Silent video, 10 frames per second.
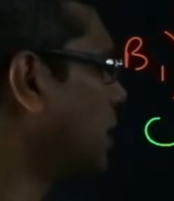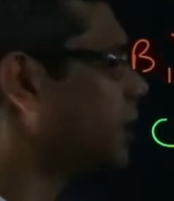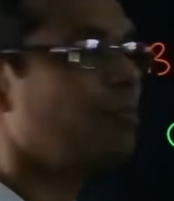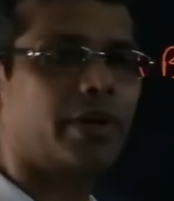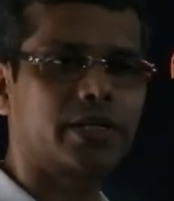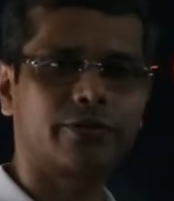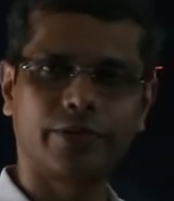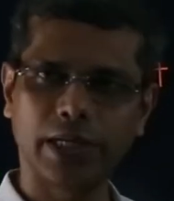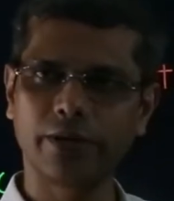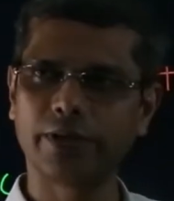the pressure
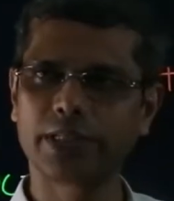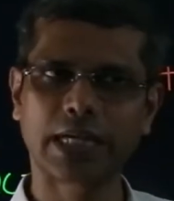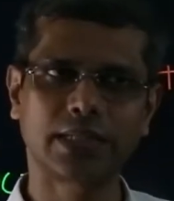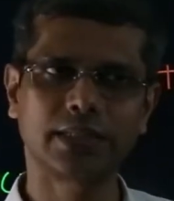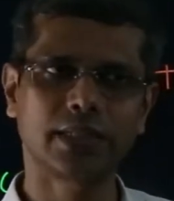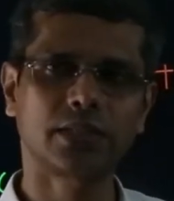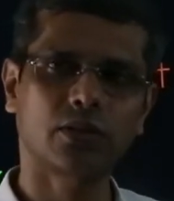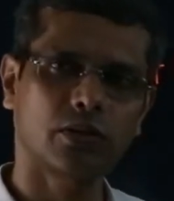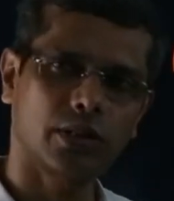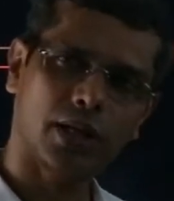field which exists
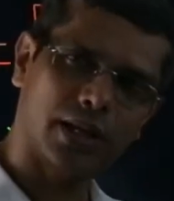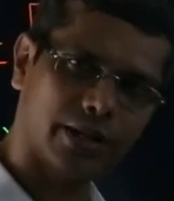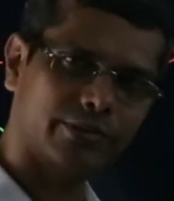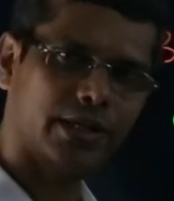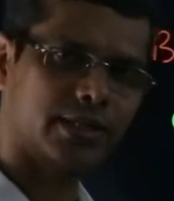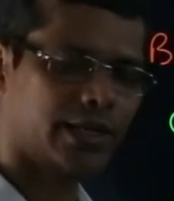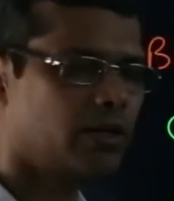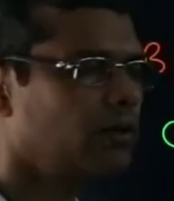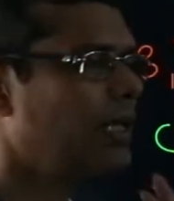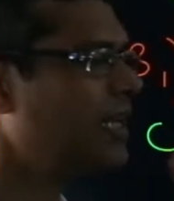on the left hand
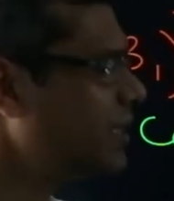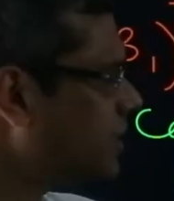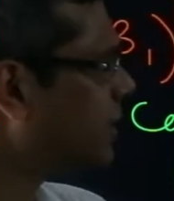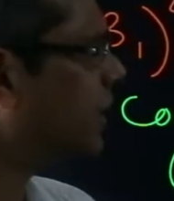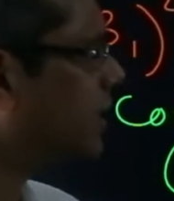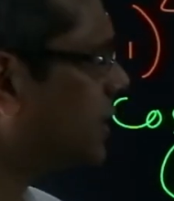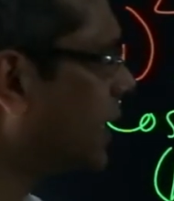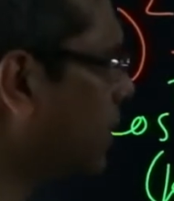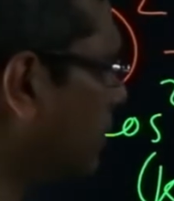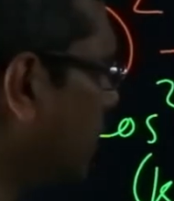side or the incident
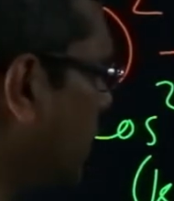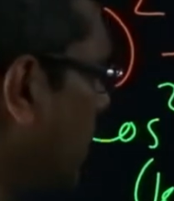side of